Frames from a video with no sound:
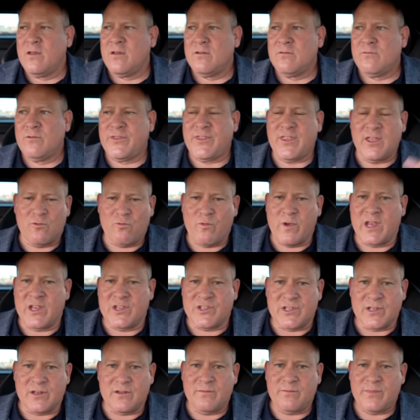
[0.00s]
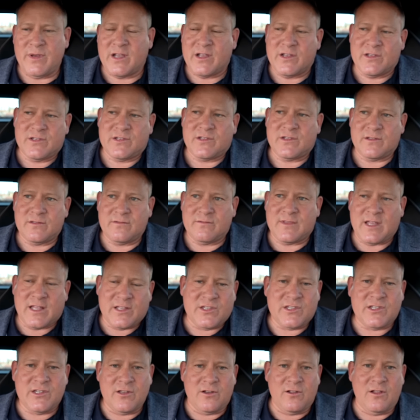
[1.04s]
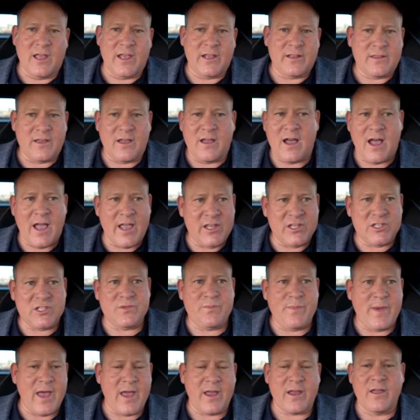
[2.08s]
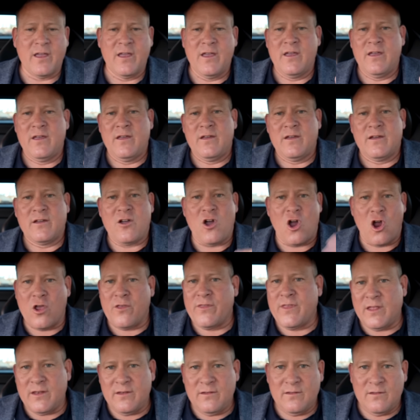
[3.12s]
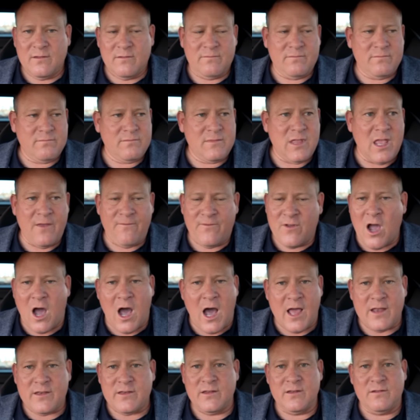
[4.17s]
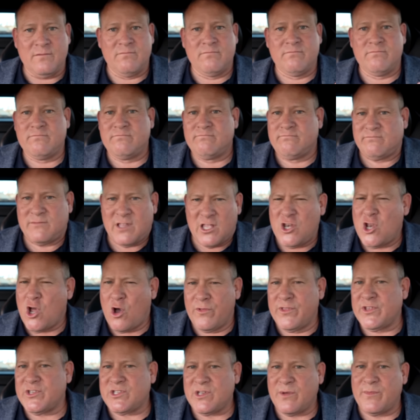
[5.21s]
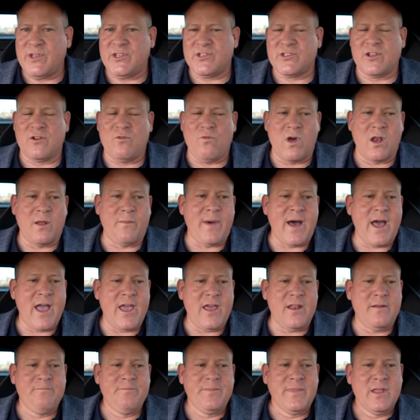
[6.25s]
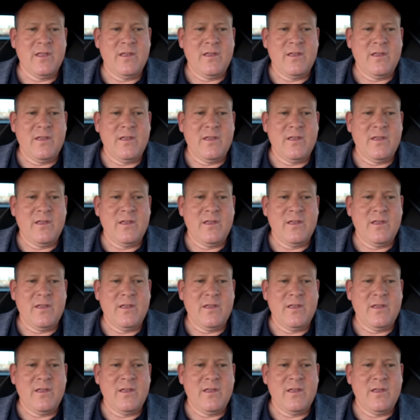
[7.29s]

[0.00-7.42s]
within reason, because that's still like the highest spec car that they've got and they know that somebody's gonna wanna buy it,